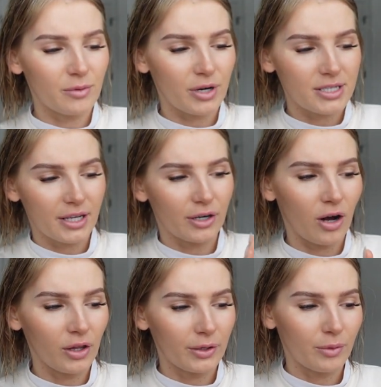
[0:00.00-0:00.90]
works like an
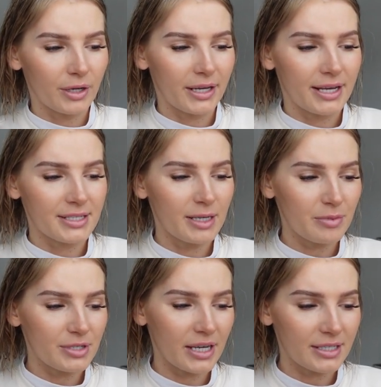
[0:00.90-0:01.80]
all-in-one. It has heat
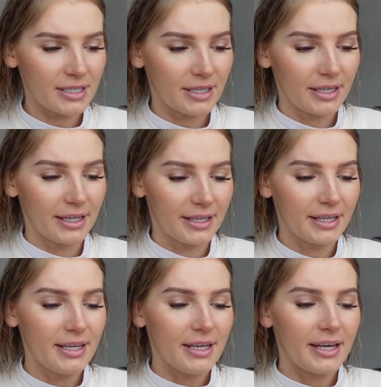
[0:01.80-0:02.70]
protectant in it,
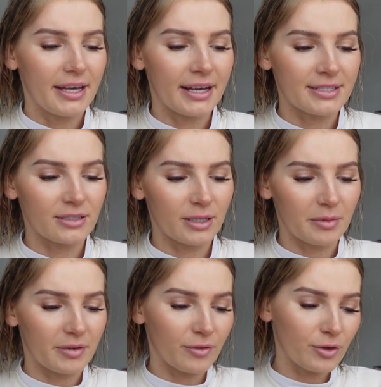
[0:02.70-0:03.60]
it adds a little
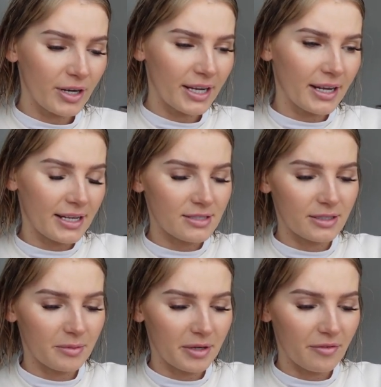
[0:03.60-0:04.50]
bit of grit, adds a
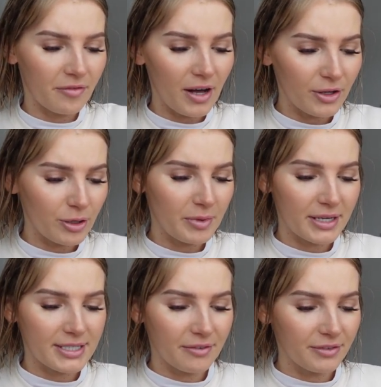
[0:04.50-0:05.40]
little bit of volume, and
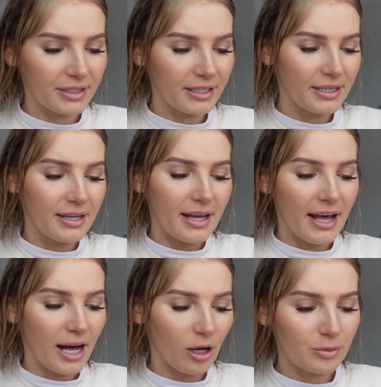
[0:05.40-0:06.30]
it definitely
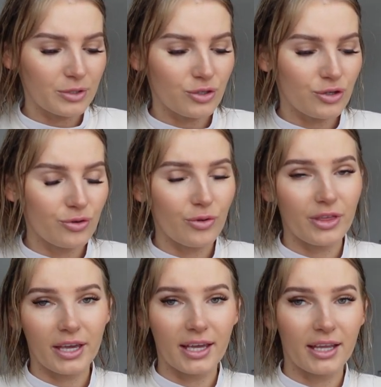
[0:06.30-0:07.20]
helps to
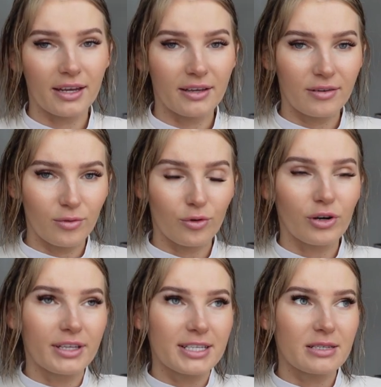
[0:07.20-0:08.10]
thicken, or
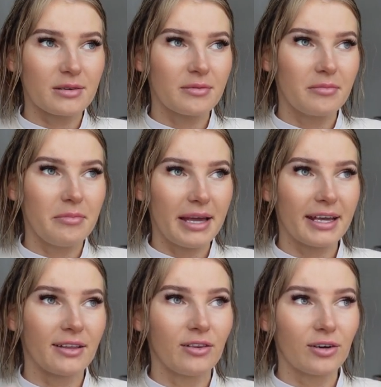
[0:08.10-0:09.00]
at least make
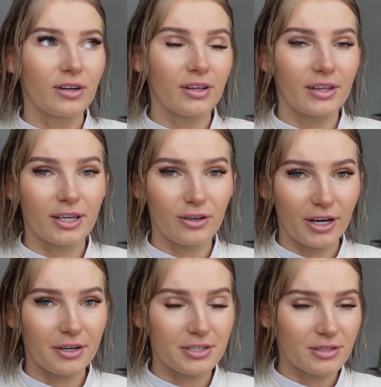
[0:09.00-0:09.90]
it look like your
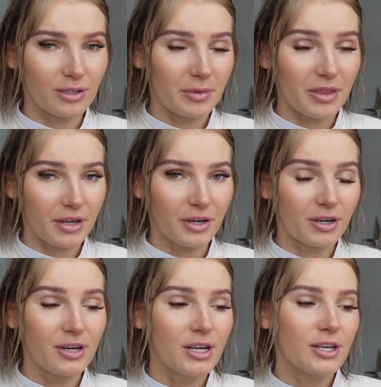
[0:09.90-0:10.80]
hair is a little bit
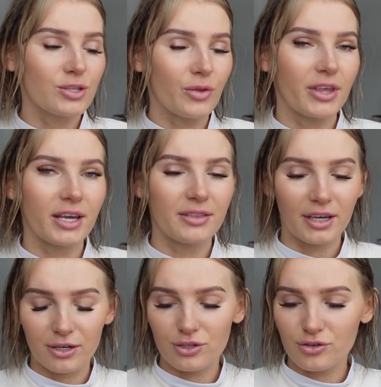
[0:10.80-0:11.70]
thicker. So thicken the
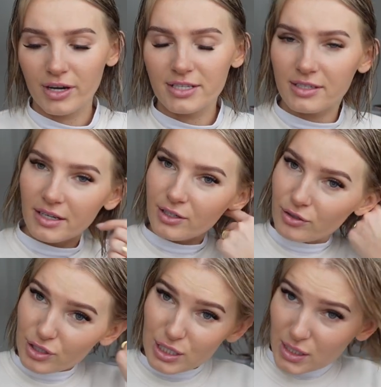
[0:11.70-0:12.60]
hair strands, and
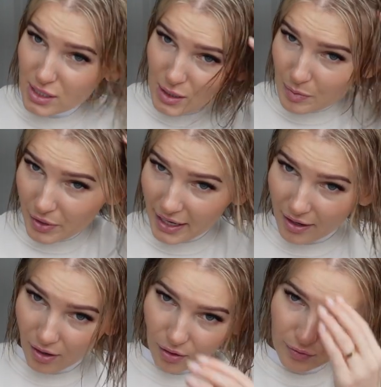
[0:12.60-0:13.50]
you just spray it
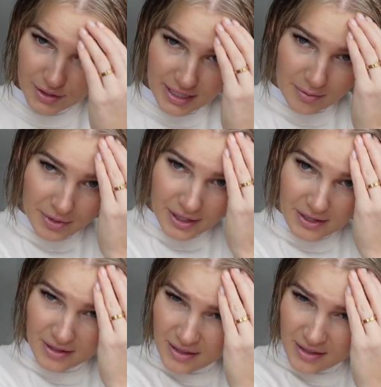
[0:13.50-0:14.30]
all over damp hair.